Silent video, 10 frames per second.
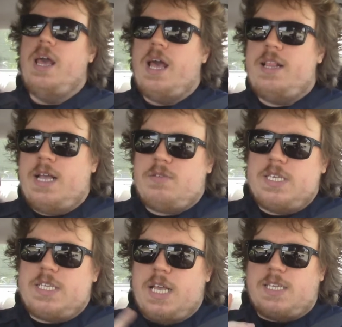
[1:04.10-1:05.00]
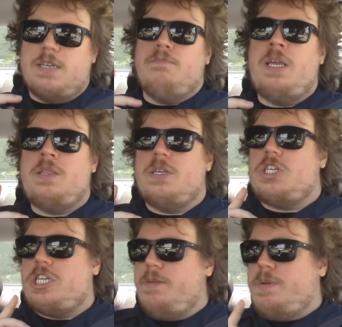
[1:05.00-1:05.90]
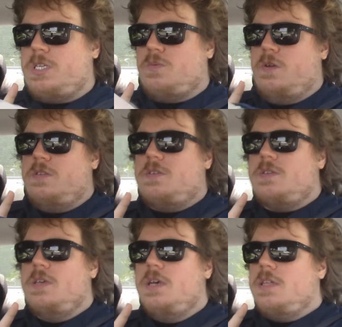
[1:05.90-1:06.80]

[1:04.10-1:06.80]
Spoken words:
And now this doesn't mean the cheapest ones.